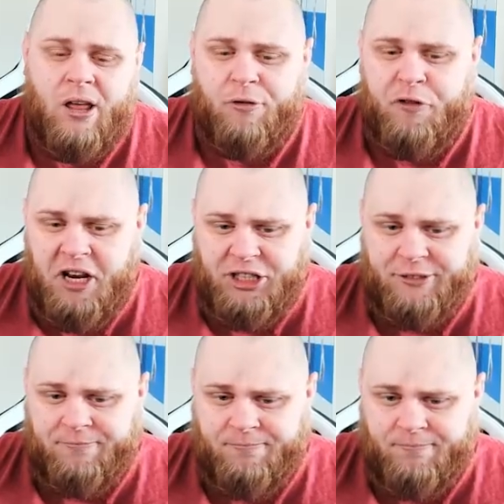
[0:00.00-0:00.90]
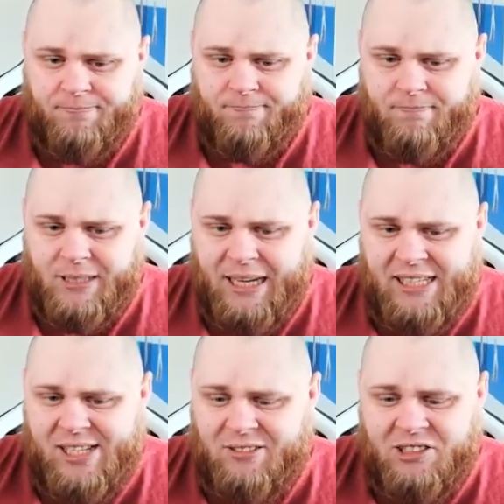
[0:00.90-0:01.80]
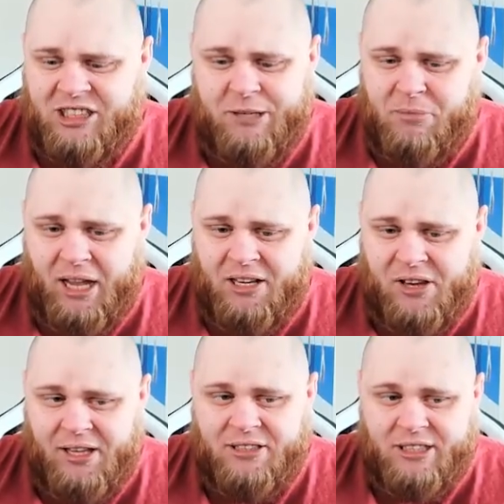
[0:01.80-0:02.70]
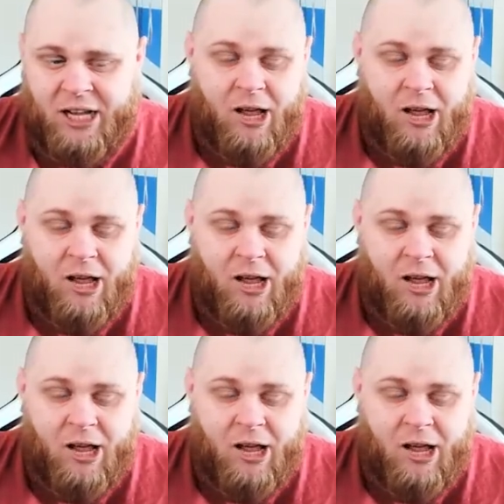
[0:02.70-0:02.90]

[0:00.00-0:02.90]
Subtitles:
finishing. It didn't seem like 90,